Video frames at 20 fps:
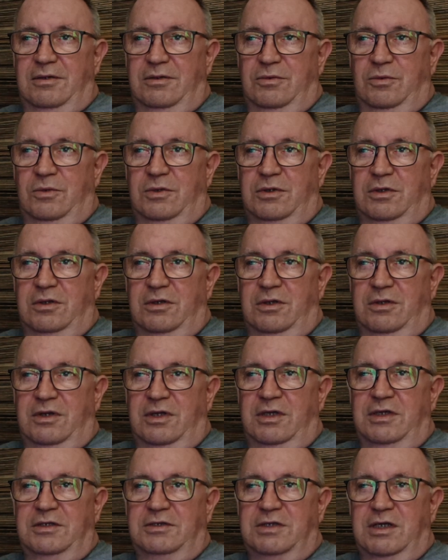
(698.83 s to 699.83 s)
one of the
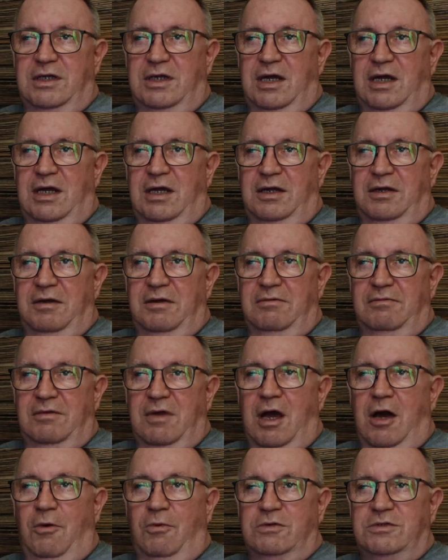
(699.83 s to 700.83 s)
things that I
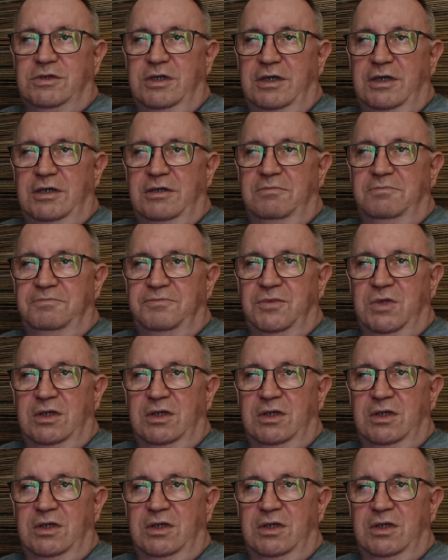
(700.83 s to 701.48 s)
always did,